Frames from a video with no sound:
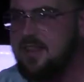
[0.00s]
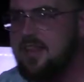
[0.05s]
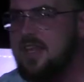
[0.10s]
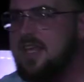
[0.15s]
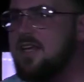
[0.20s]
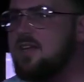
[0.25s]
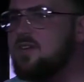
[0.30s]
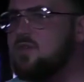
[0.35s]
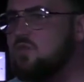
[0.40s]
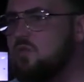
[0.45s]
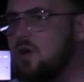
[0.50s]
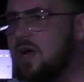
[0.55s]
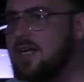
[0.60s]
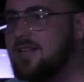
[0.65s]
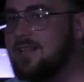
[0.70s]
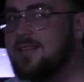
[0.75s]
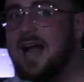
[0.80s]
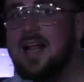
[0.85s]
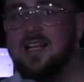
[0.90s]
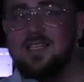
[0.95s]
things right.
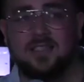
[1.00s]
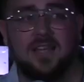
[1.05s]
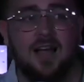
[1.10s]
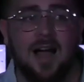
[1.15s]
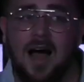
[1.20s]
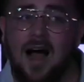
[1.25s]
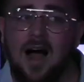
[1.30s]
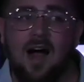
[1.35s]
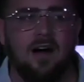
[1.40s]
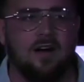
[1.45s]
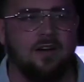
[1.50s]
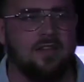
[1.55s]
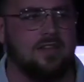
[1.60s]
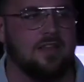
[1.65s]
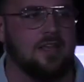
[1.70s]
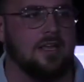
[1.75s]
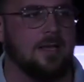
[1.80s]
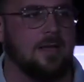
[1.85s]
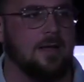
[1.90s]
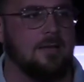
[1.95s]
That's the hard
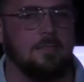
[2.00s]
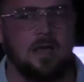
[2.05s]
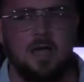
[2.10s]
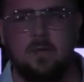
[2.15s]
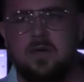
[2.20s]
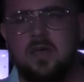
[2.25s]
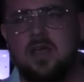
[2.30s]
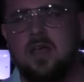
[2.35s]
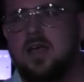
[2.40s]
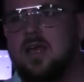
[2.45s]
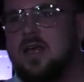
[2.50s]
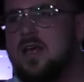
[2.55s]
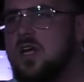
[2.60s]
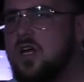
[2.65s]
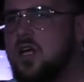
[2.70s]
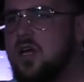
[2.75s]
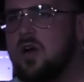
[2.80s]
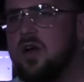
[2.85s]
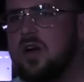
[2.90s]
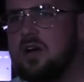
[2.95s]
thing. And maybe,
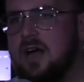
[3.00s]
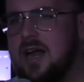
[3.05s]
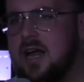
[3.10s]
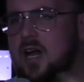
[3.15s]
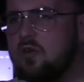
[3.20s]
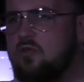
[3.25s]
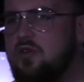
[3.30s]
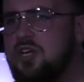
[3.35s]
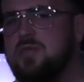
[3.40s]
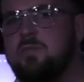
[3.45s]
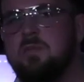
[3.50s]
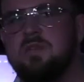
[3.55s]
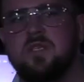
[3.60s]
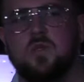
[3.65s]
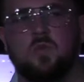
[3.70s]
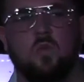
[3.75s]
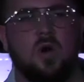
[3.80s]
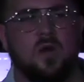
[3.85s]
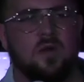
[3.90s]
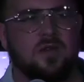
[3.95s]
you know, kind of Christmas
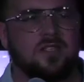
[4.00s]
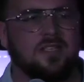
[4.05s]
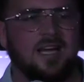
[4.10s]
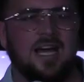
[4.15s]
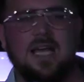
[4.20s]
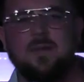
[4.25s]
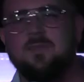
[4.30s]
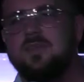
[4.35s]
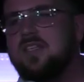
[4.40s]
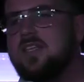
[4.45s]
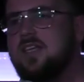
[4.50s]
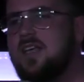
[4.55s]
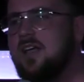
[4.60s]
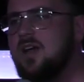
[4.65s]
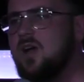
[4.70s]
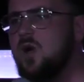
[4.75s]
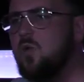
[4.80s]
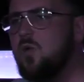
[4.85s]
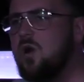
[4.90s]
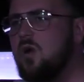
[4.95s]
is one of those times of the
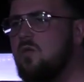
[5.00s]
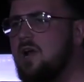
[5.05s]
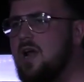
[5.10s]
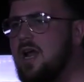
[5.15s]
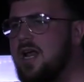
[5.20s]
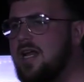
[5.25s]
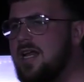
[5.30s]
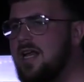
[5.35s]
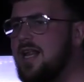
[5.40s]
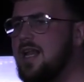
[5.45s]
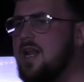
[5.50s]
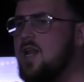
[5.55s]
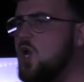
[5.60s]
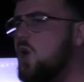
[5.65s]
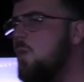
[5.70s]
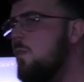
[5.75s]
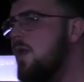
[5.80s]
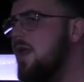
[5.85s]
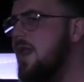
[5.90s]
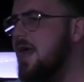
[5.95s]
year where really they
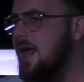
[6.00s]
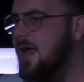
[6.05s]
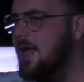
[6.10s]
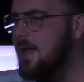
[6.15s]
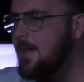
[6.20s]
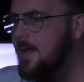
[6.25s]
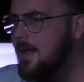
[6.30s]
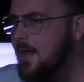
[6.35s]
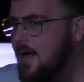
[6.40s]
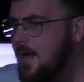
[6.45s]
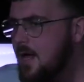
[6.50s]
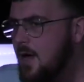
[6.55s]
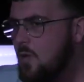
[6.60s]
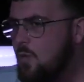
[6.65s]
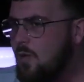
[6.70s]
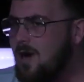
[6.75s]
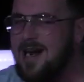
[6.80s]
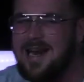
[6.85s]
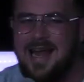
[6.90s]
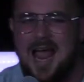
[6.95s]
illuminate
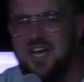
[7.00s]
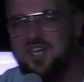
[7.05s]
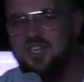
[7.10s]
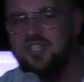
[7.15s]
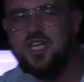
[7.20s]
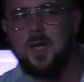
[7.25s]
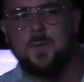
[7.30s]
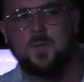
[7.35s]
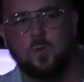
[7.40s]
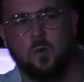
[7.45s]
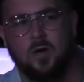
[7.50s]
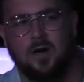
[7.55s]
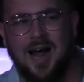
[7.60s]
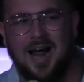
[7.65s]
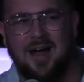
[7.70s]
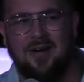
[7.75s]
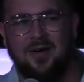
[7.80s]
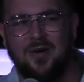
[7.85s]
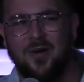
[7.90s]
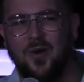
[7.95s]
relationships where
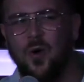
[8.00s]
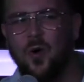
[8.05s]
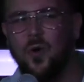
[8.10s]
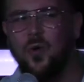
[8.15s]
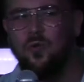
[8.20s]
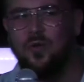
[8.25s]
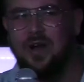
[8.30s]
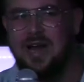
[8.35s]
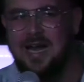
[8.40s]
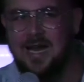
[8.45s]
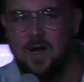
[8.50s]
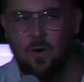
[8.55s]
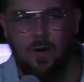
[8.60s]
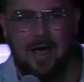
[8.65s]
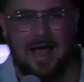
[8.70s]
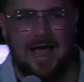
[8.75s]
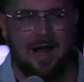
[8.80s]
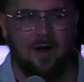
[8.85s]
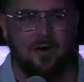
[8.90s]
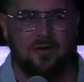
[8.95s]
either they're going really
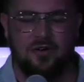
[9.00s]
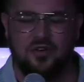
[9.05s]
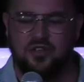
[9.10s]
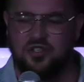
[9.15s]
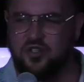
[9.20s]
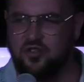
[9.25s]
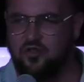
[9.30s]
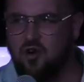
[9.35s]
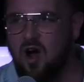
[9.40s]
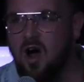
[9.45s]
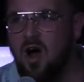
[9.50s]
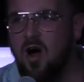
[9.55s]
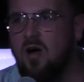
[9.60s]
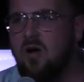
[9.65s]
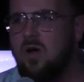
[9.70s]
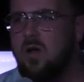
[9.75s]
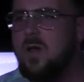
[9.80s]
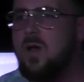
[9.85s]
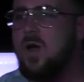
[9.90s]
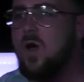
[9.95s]
well or they're strong,